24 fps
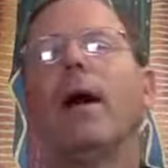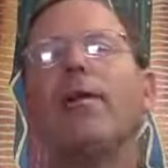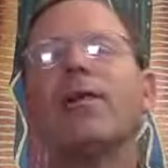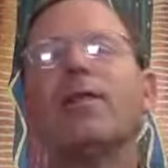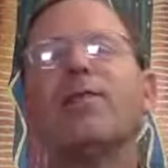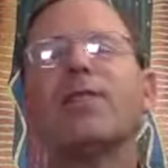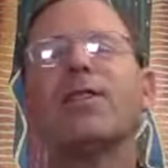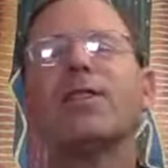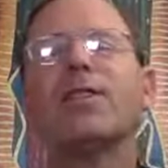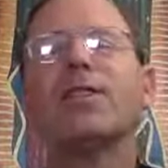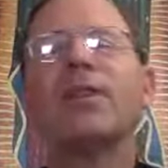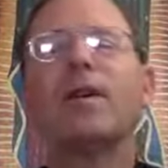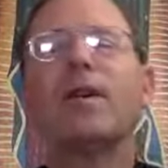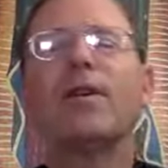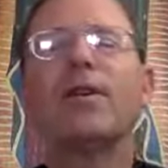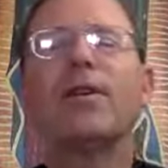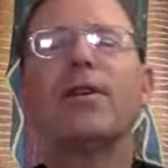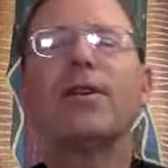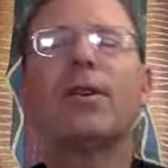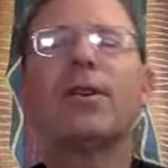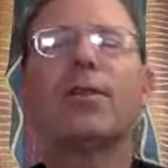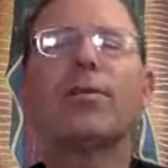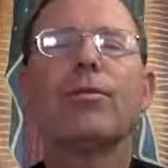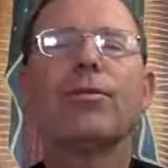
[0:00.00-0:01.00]
We'd just like
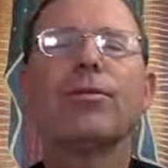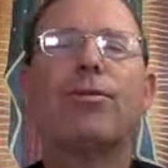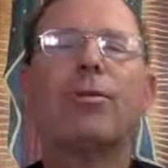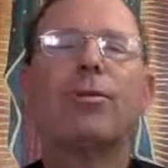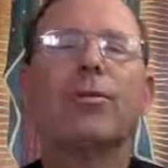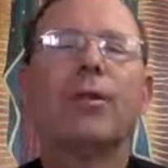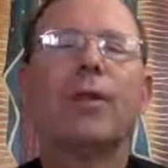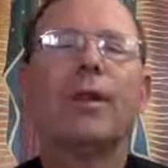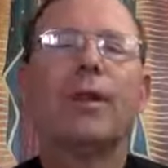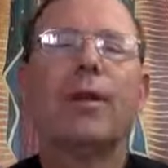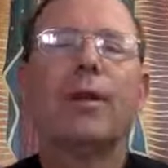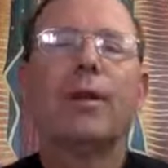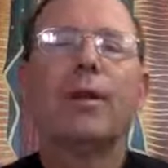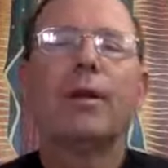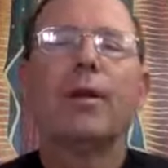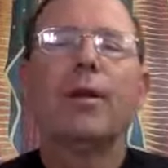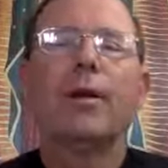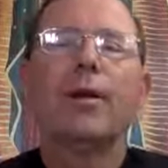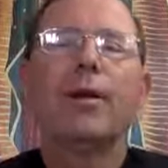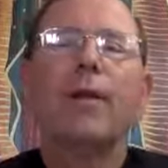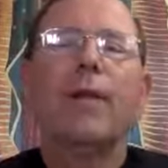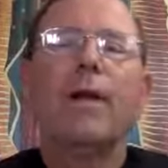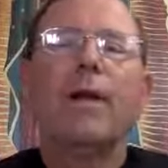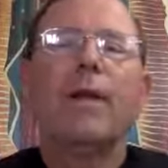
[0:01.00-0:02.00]
to go through the
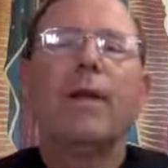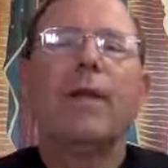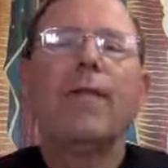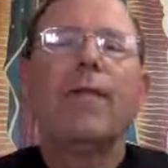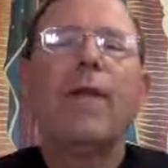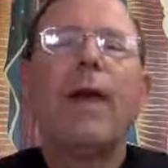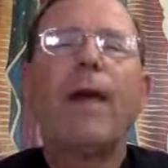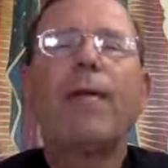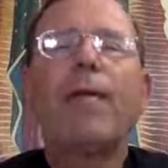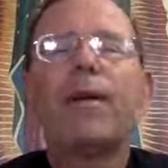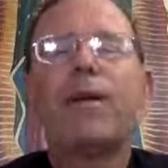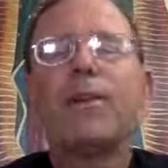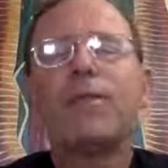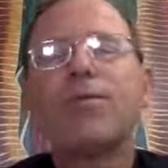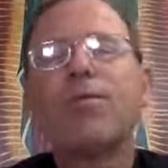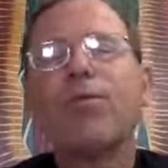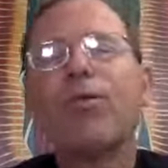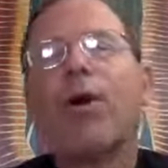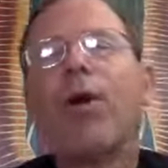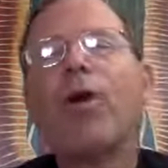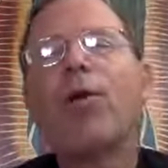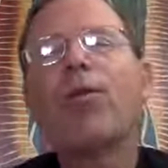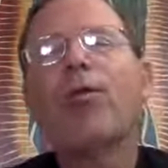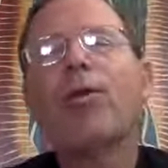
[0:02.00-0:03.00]
various
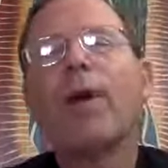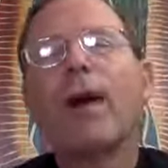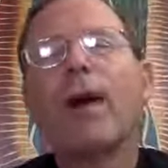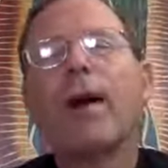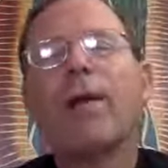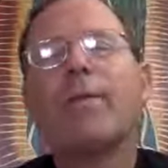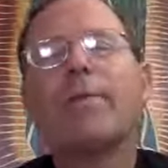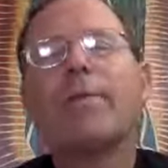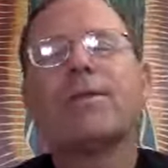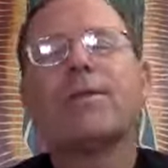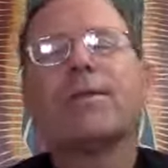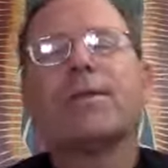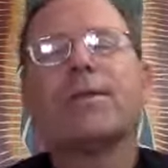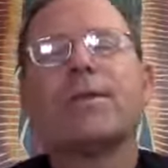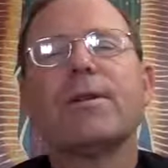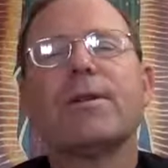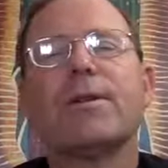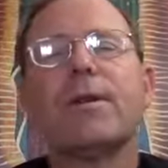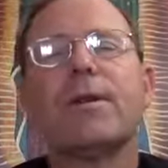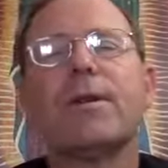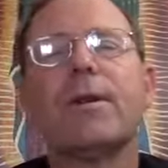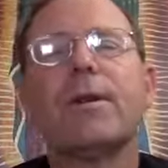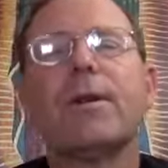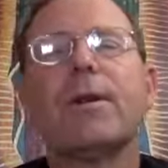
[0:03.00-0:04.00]
programs
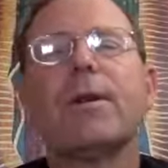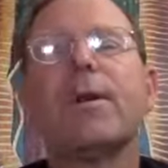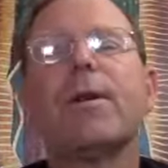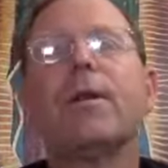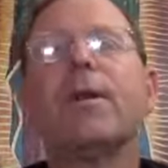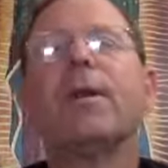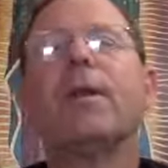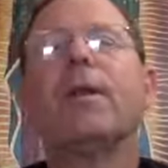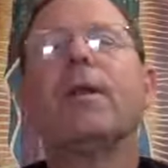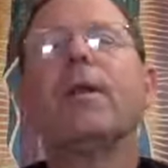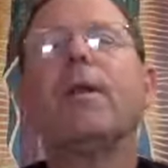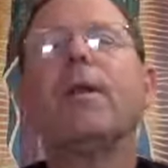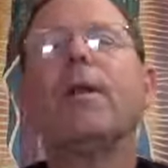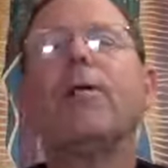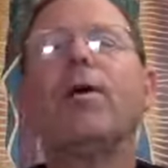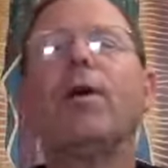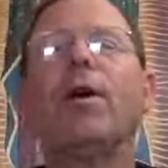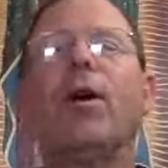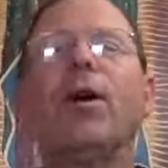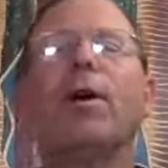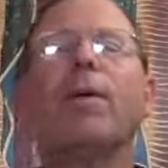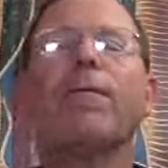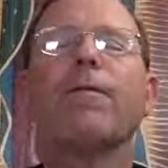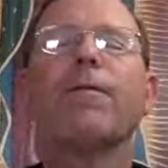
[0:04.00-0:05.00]
that
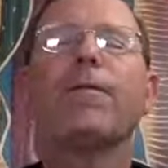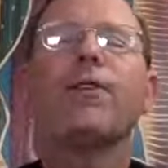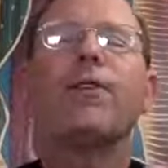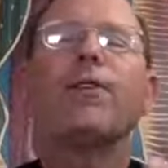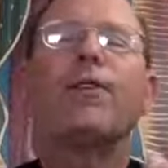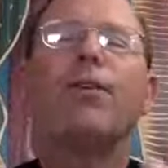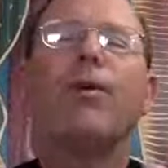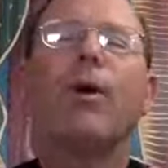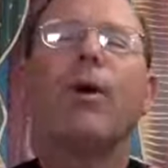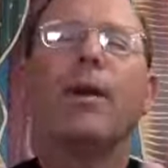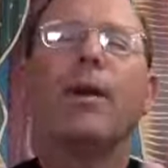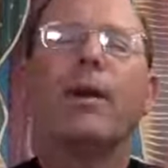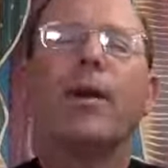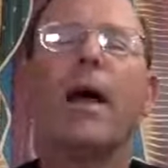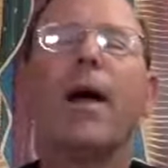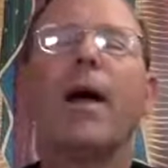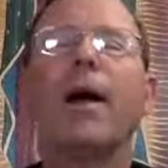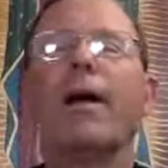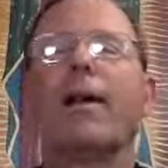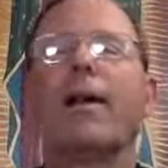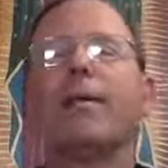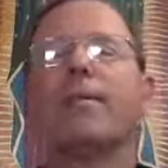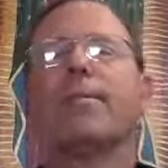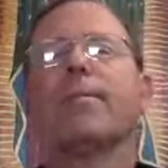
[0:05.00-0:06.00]
we offer to you
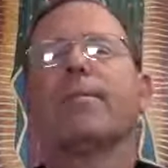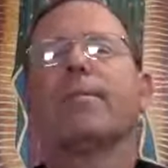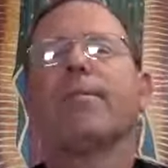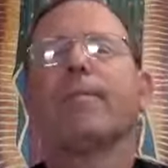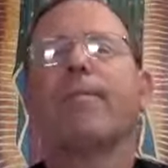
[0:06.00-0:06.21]
online.